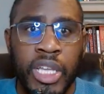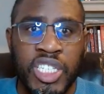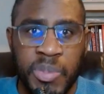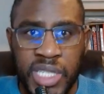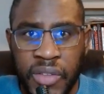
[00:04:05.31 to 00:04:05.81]

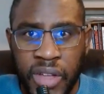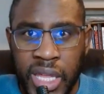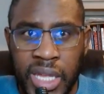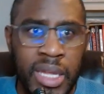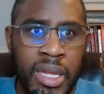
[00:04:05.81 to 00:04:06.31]

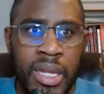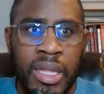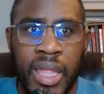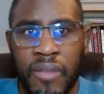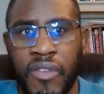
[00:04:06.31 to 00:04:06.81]
Specifically,
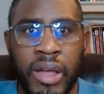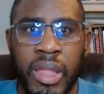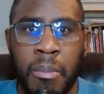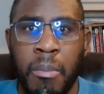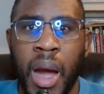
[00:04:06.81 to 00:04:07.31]
they found
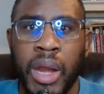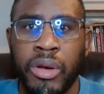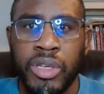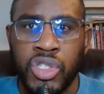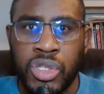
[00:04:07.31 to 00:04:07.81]
that moderate